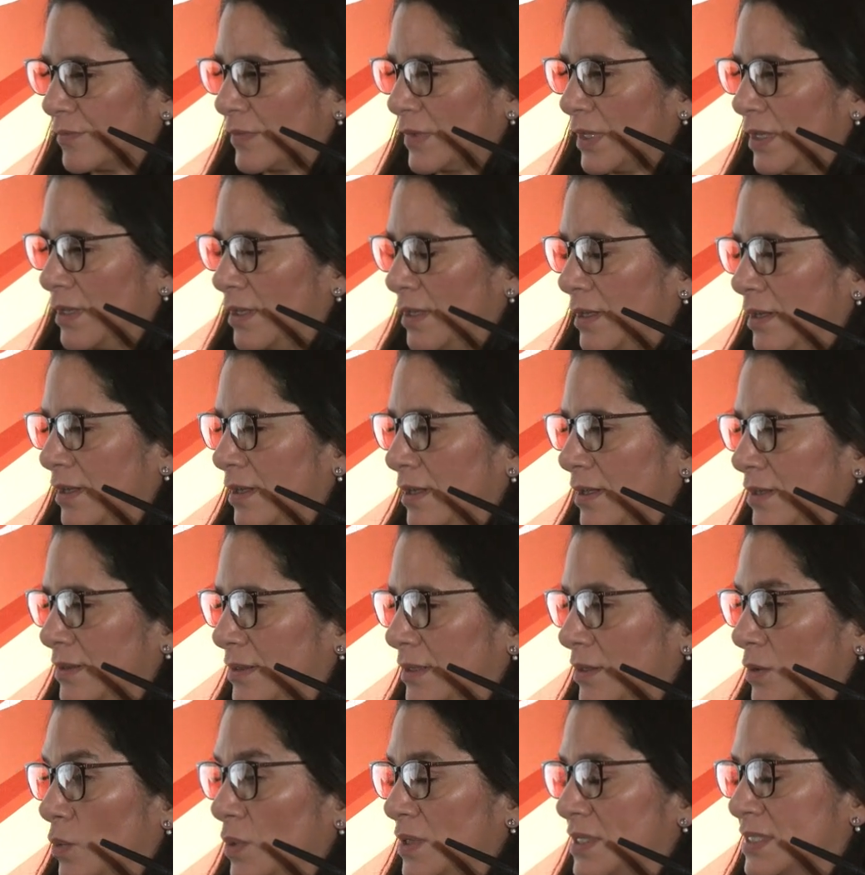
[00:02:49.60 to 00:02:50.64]

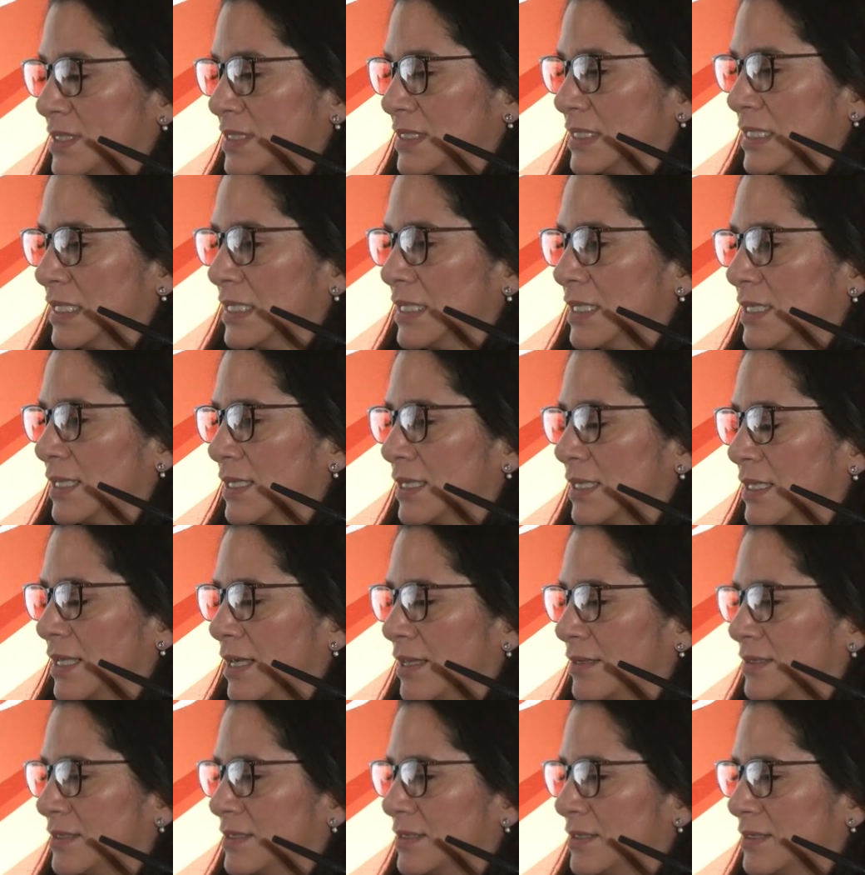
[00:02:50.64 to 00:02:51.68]
that we see
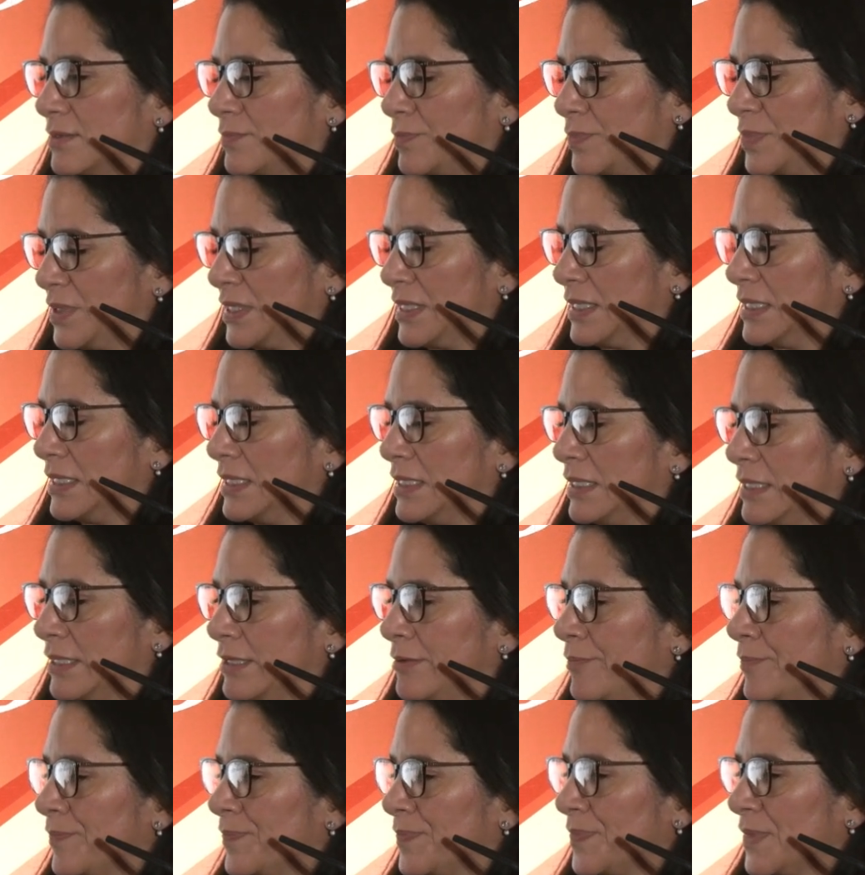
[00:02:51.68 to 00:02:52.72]
that the PE,
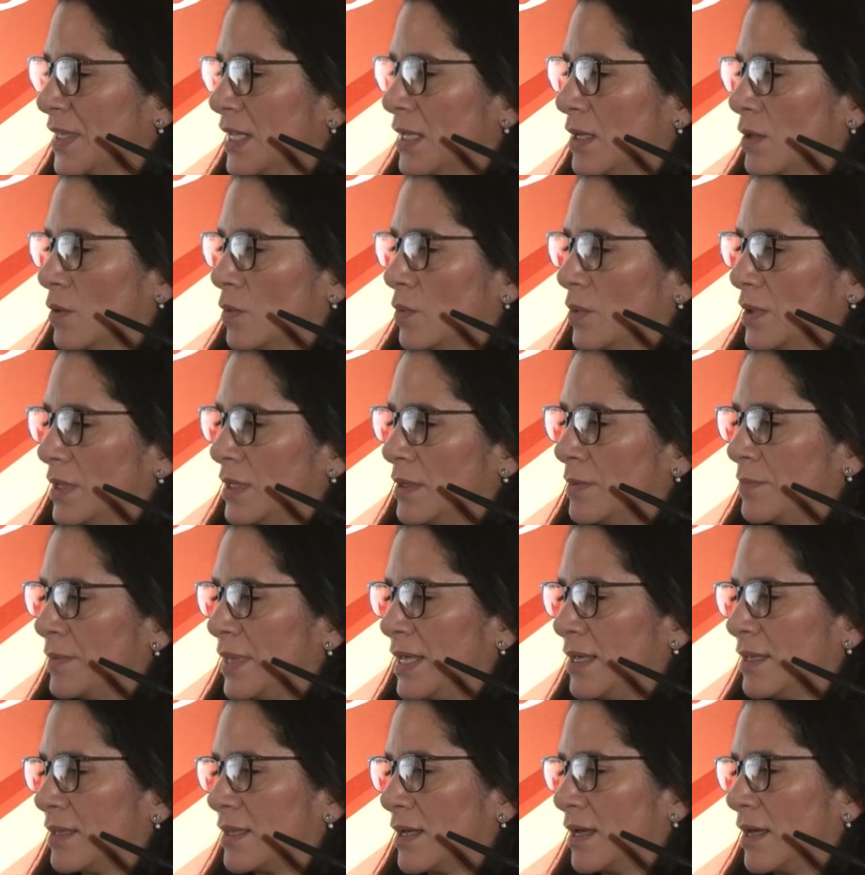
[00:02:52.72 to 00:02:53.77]
we
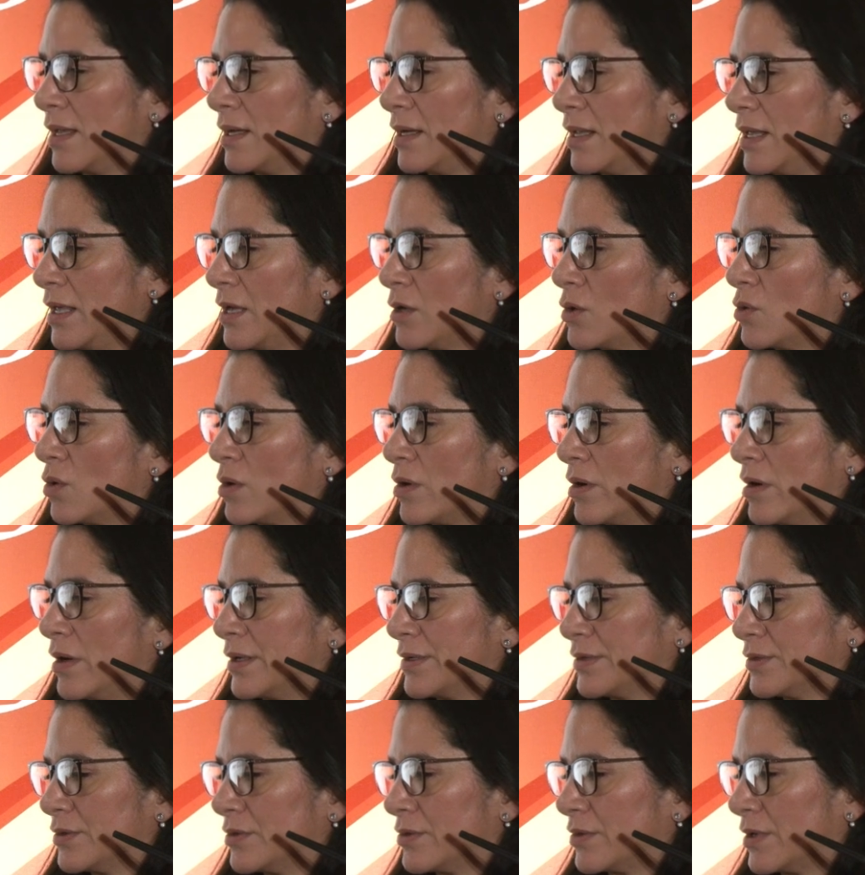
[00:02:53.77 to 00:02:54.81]
make an
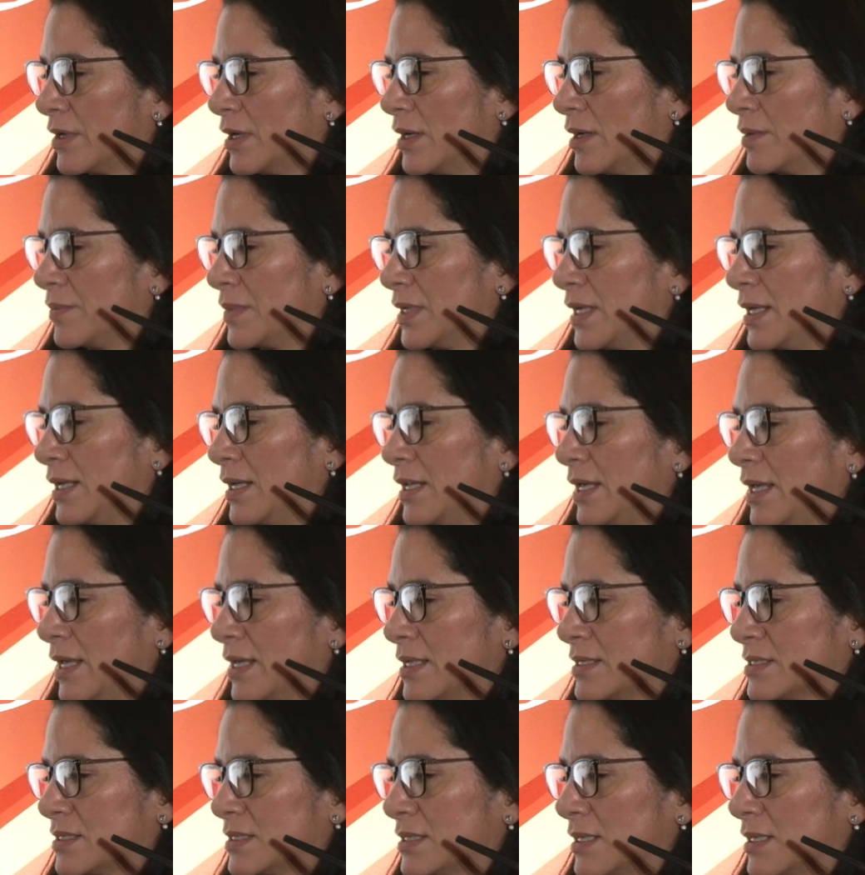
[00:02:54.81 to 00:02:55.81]
echocardiogram, and he has,